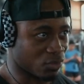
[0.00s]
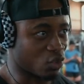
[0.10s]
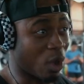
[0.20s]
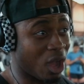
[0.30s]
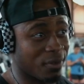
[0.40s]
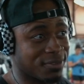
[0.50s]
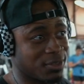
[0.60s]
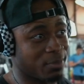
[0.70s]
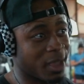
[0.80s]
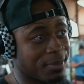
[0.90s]
12
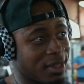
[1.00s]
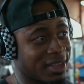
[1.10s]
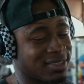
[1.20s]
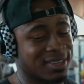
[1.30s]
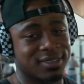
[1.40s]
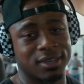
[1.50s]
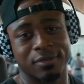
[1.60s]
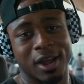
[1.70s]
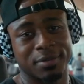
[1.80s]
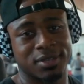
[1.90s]
to maybe like 16
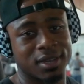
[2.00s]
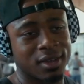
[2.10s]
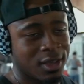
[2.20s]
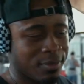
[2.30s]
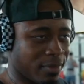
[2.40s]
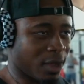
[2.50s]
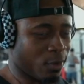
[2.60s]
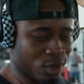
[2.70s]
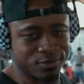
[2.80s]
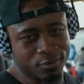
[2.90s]
reps. But
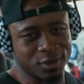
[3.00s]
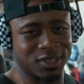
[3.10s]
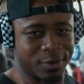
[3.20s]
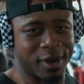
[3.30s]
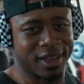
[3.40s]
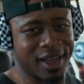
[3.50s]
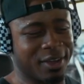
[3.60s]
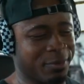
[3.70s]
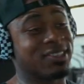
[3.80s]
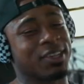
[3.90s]
we'll we'll see where I got.
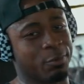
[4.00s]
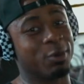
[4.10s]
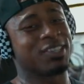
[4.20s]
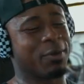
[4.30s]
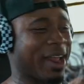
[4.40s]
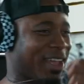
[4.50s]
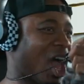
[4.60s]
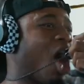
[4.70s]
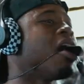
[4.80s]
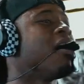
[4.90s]
Let's see we'll see what I got.